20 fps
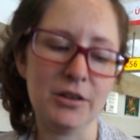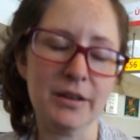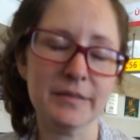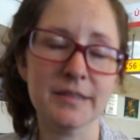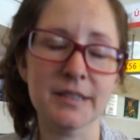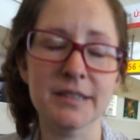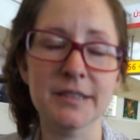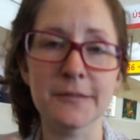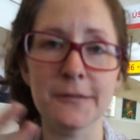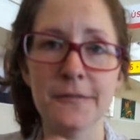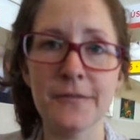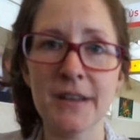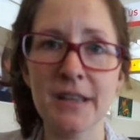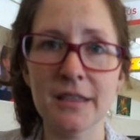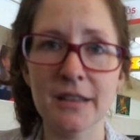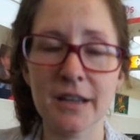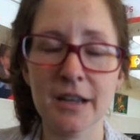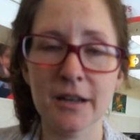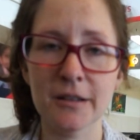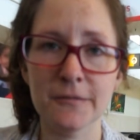to defeat
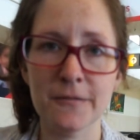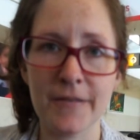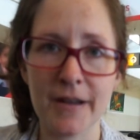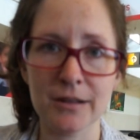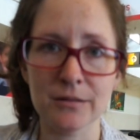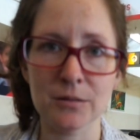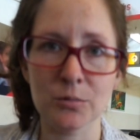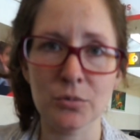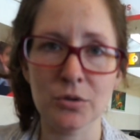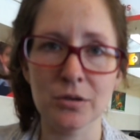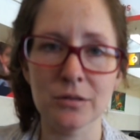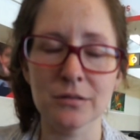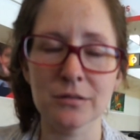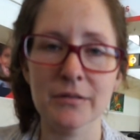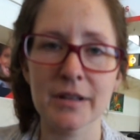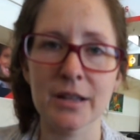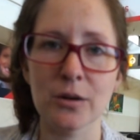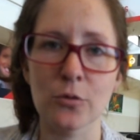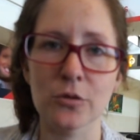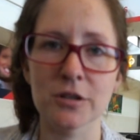the
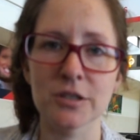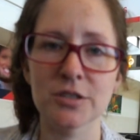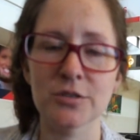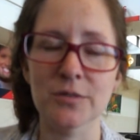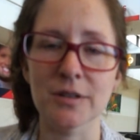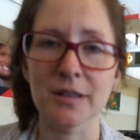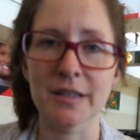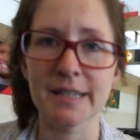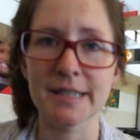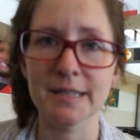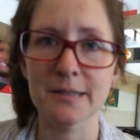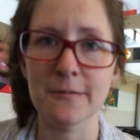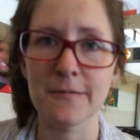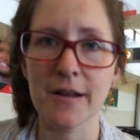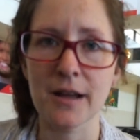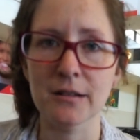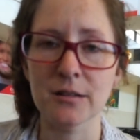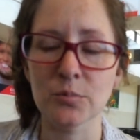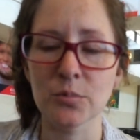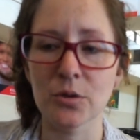confoundable in order to release the
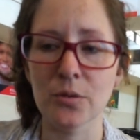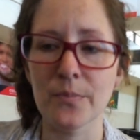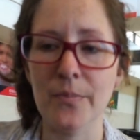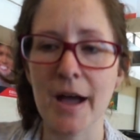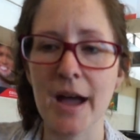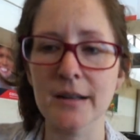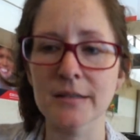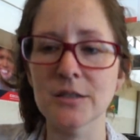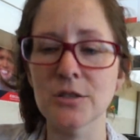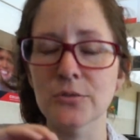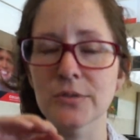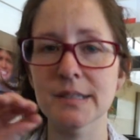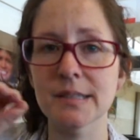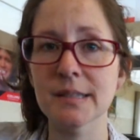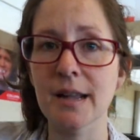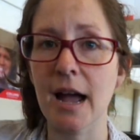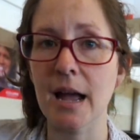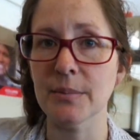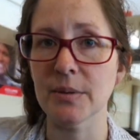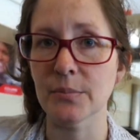foundable back to its
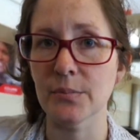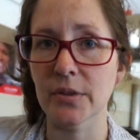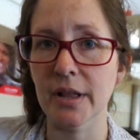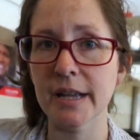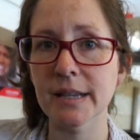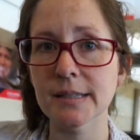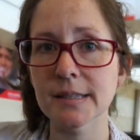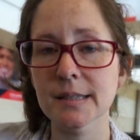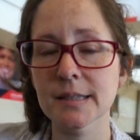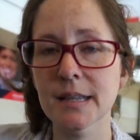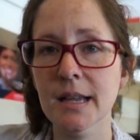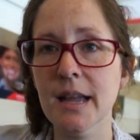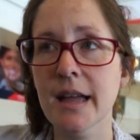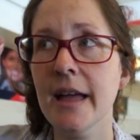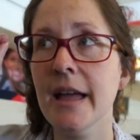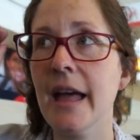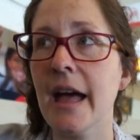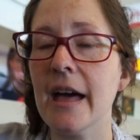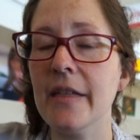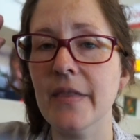time and place.
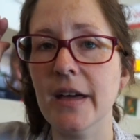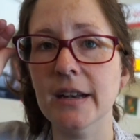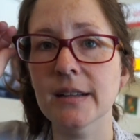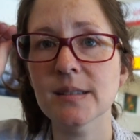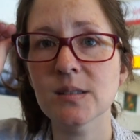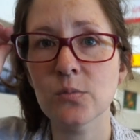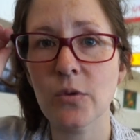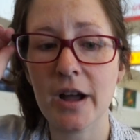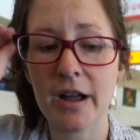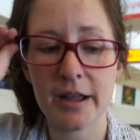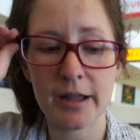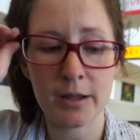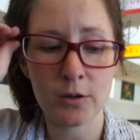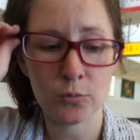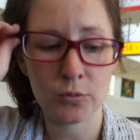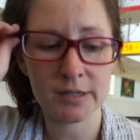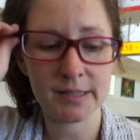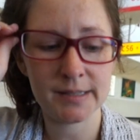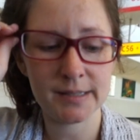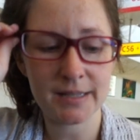And that is why
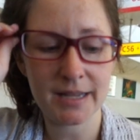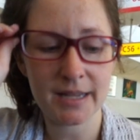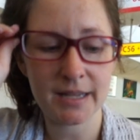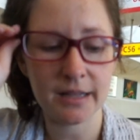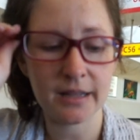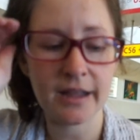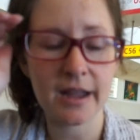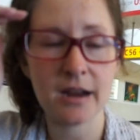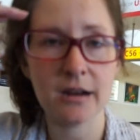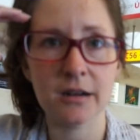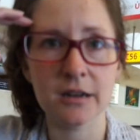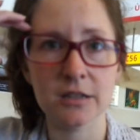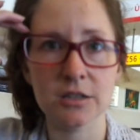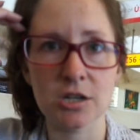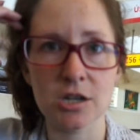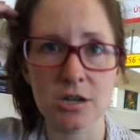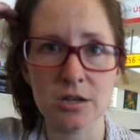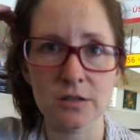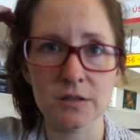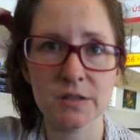we're seeing
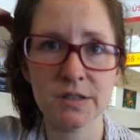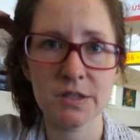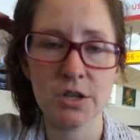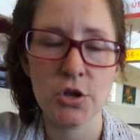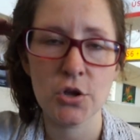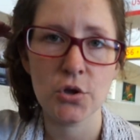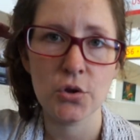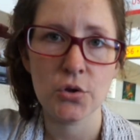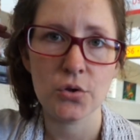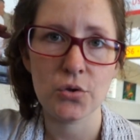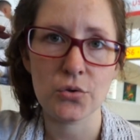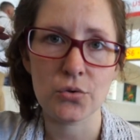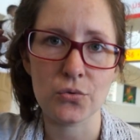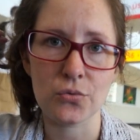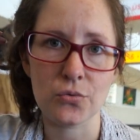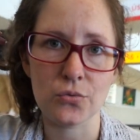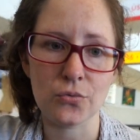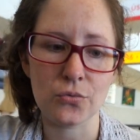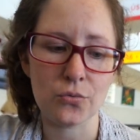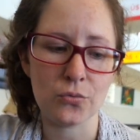characters
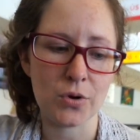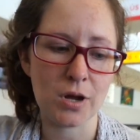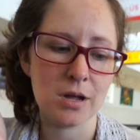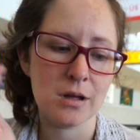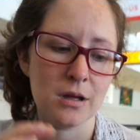who,